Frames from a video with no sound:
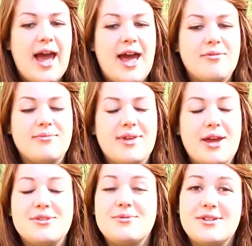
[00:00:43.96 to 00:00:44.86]

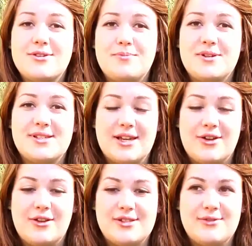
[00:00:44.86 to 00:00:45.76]
It was really good because I
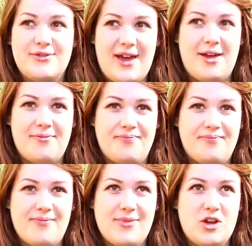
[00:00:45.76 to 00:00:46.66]
got lots of
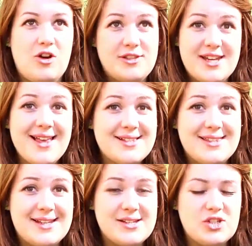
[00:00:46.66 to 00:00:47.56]
contacts
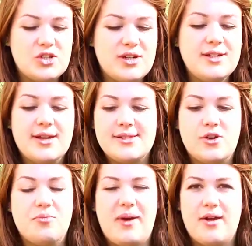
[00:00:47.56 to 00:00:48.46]
in the industry. It's
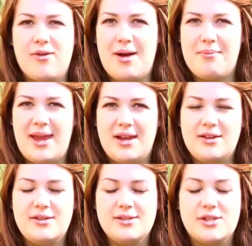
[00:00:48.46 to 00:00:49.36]
owned by Grant
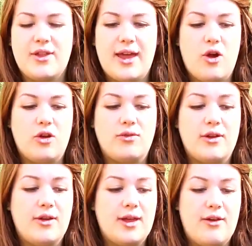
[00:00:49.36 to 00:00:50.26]
Media, so they own
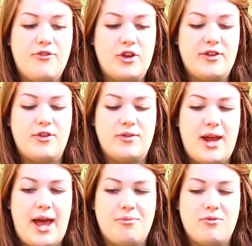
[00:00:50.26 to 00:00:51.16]
a few different
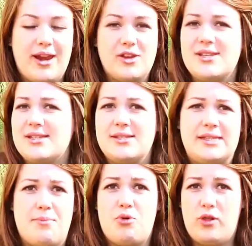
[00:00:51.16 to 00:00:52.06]
radio
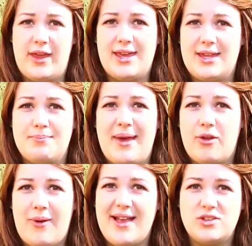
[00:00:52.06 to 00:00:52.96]
stations like Port Lincoln,
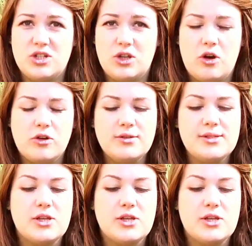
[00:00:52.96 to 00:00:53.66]
Ballarat and Geelong.